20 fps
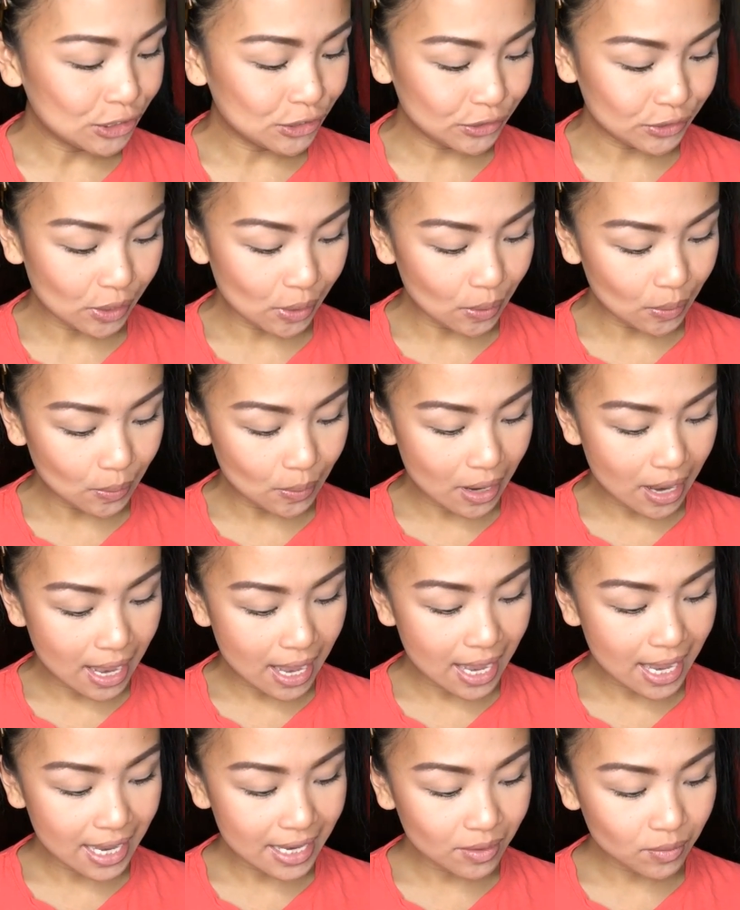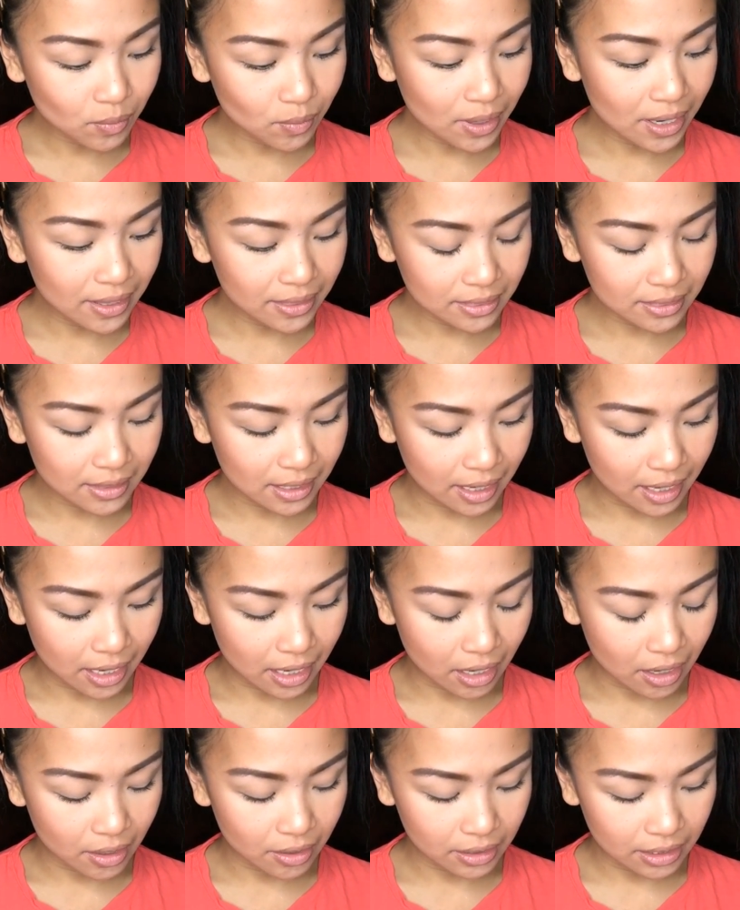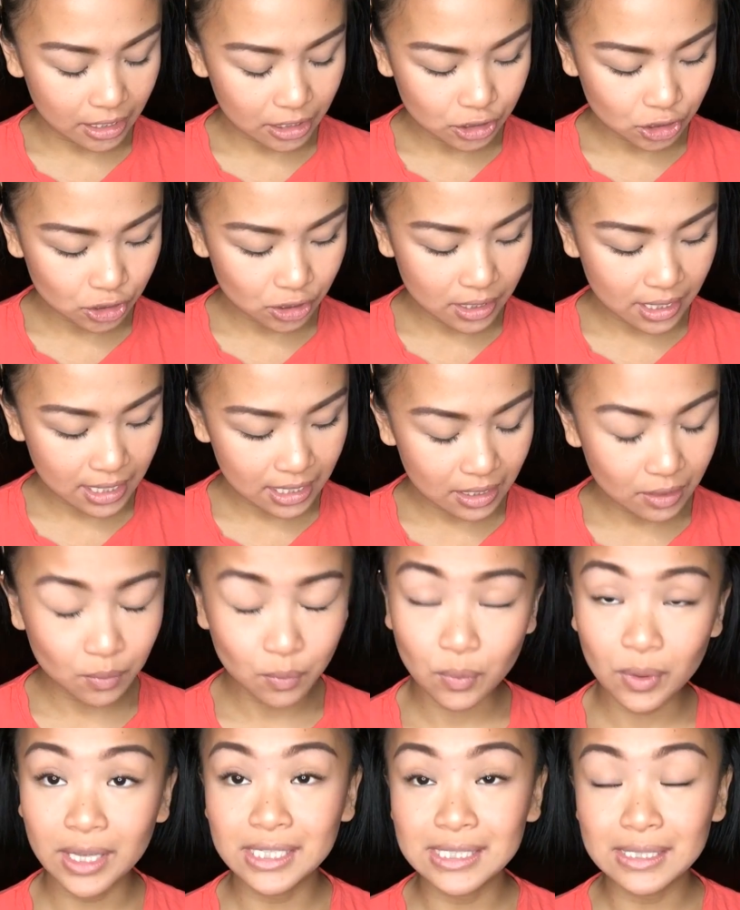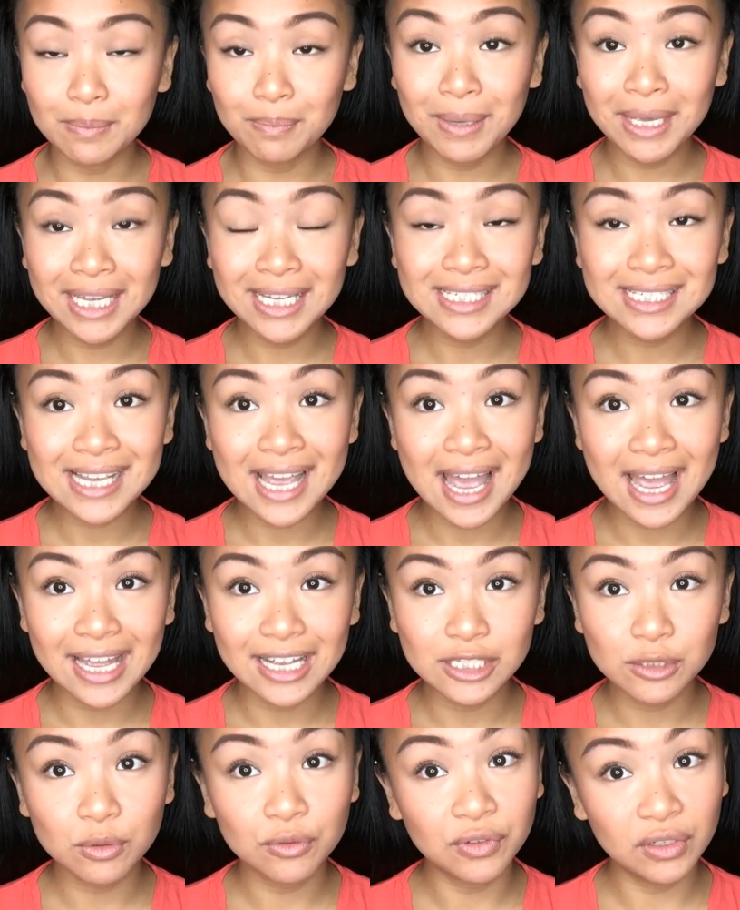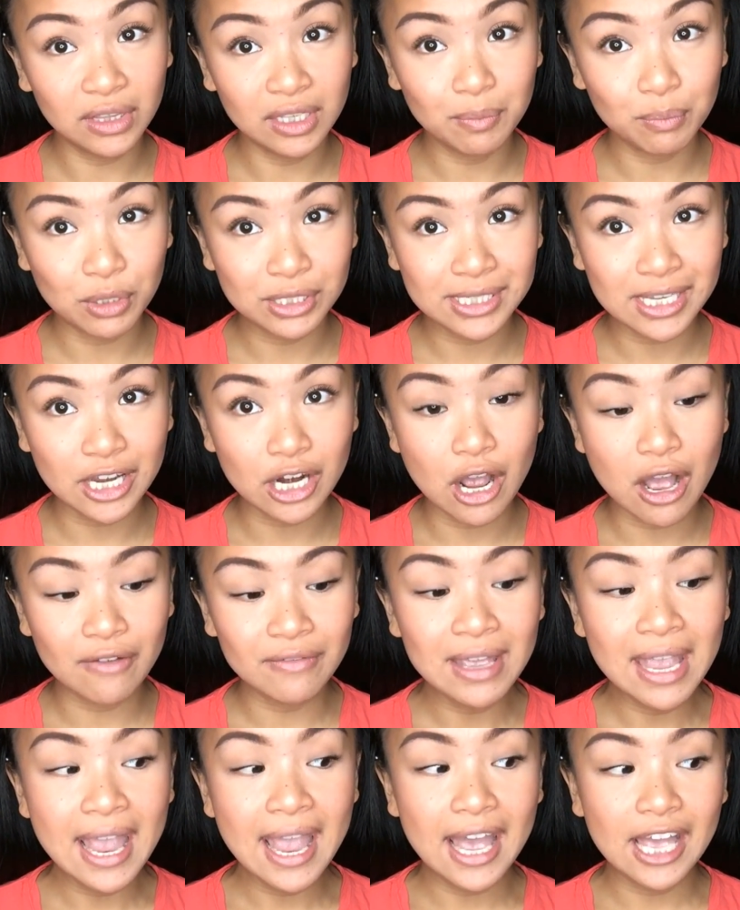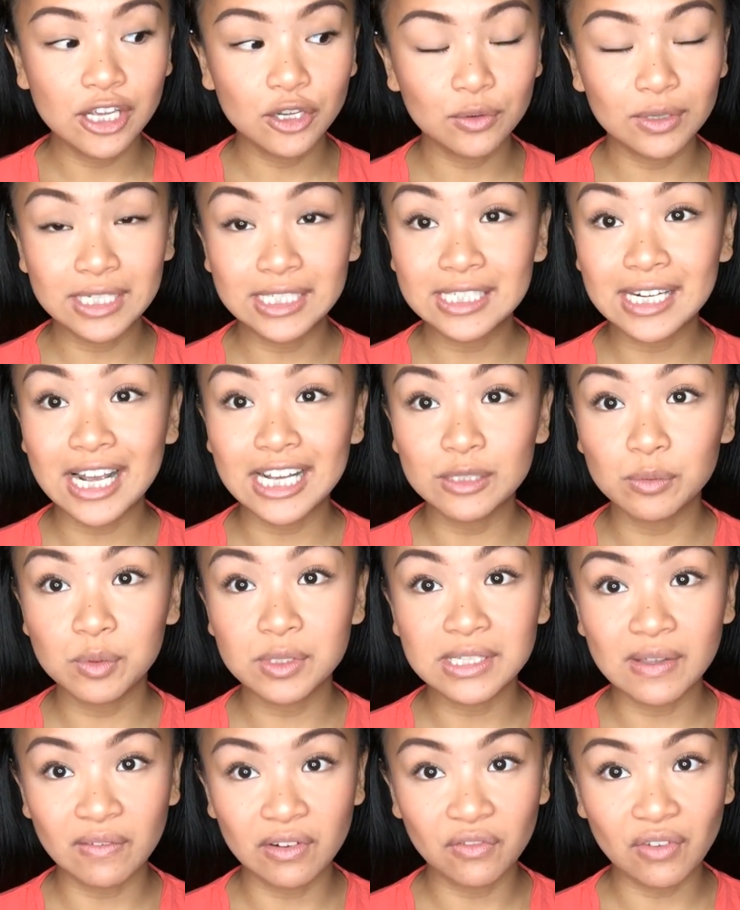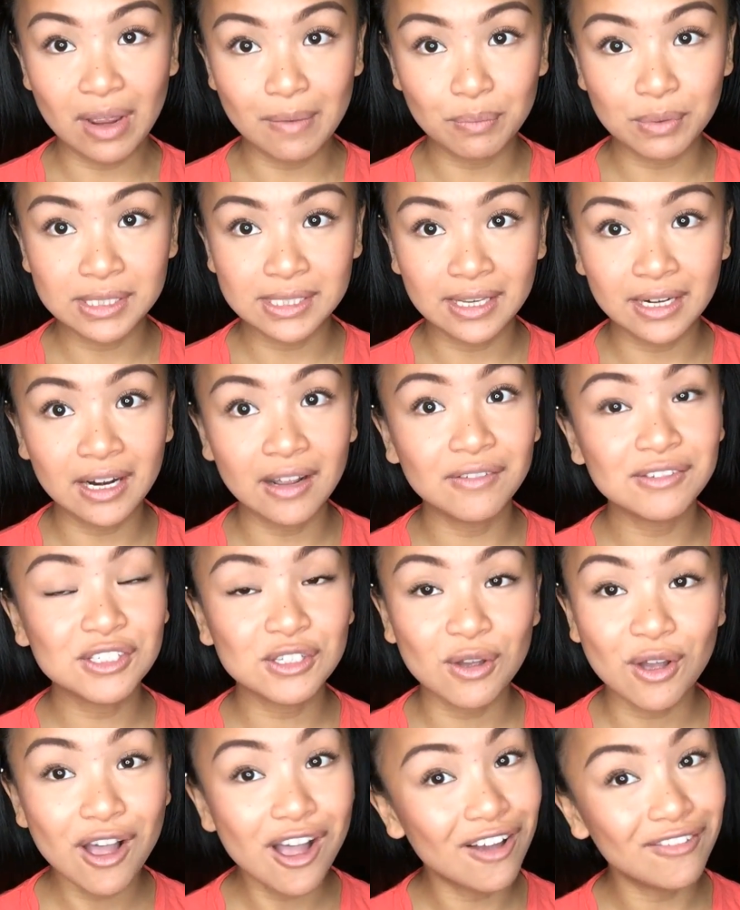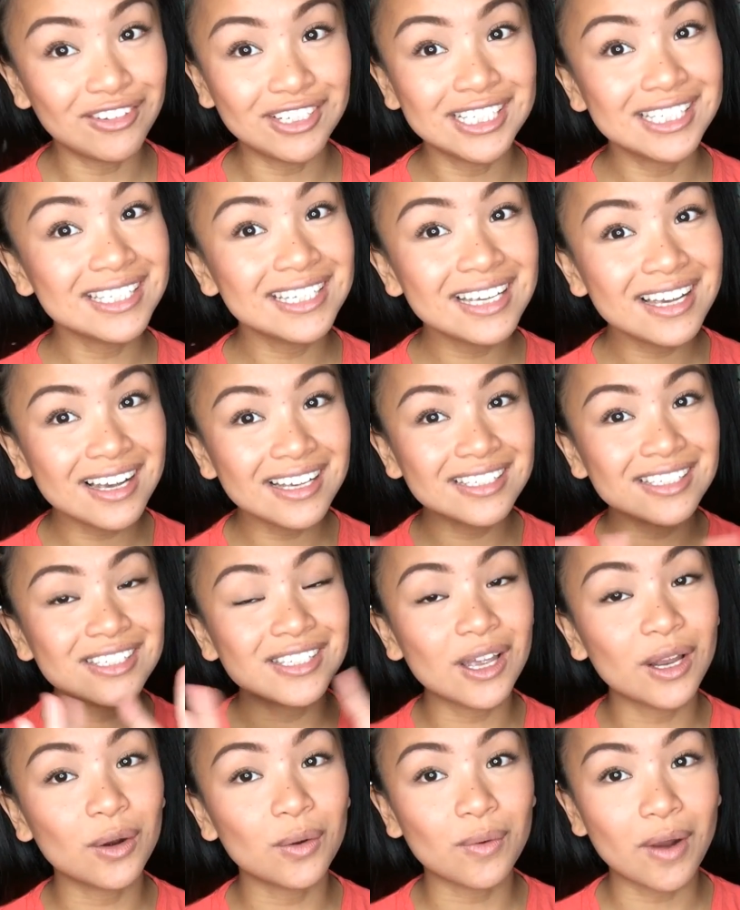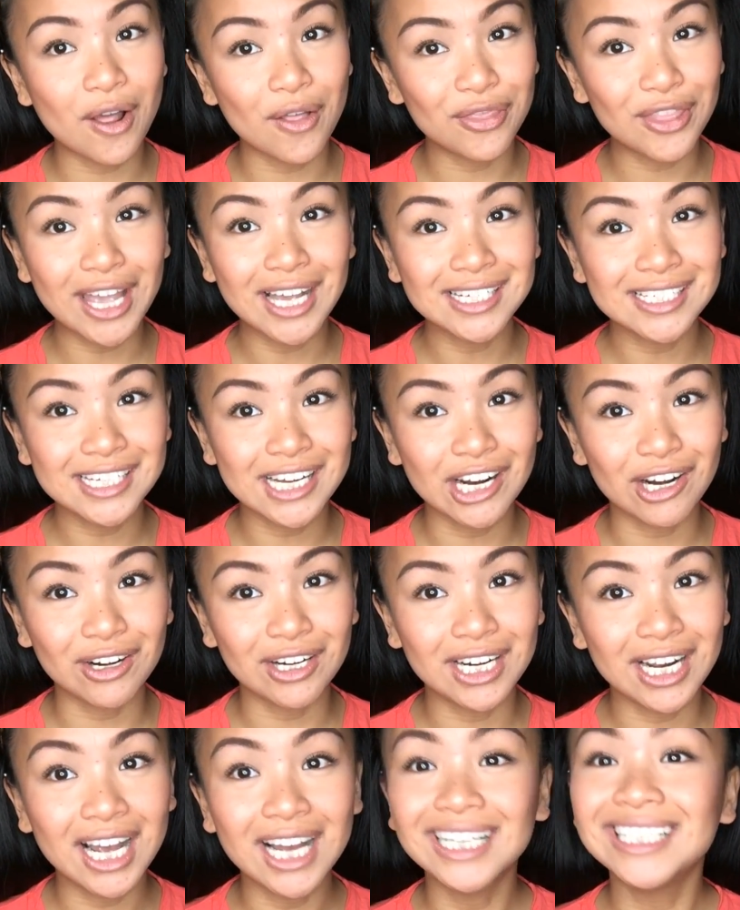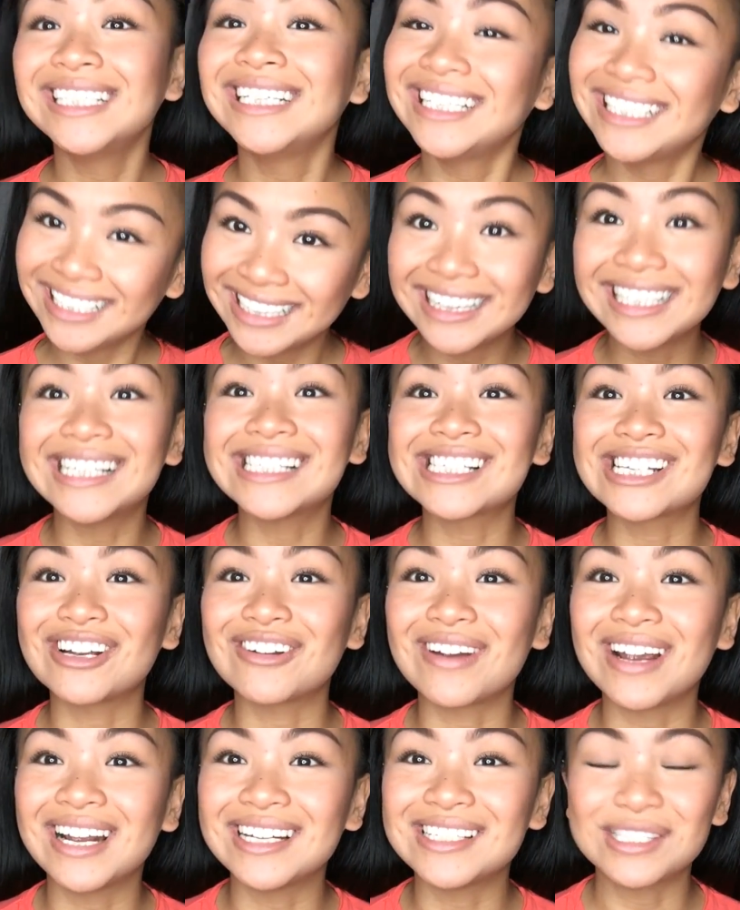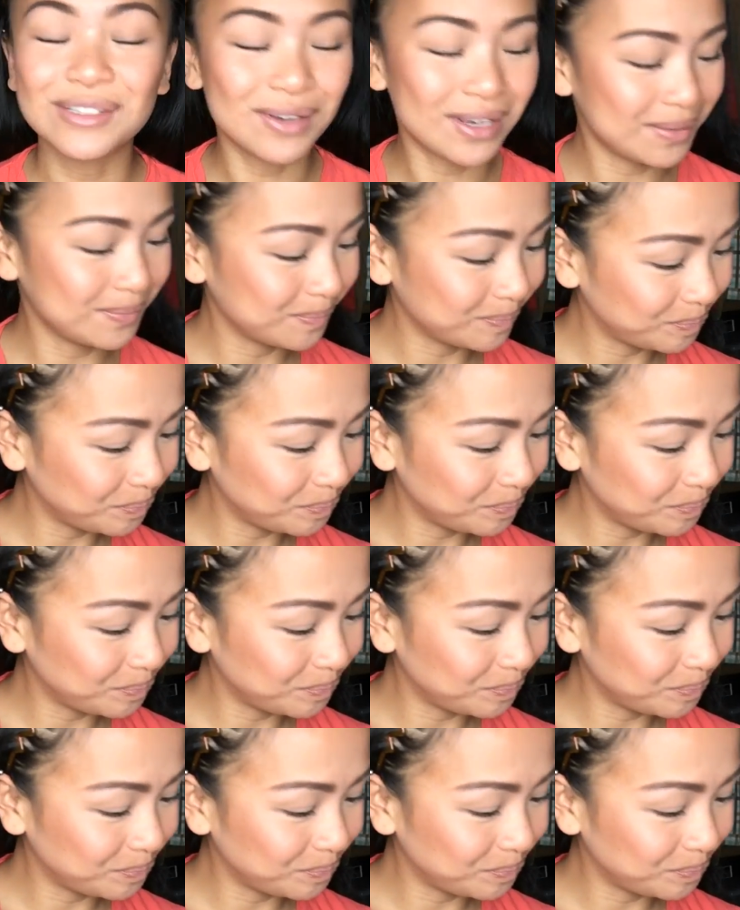So I went there yesterday. It was pink tags were 50% off and green tags were 75% off. So obviously I stayed around that area. Let's get right into it.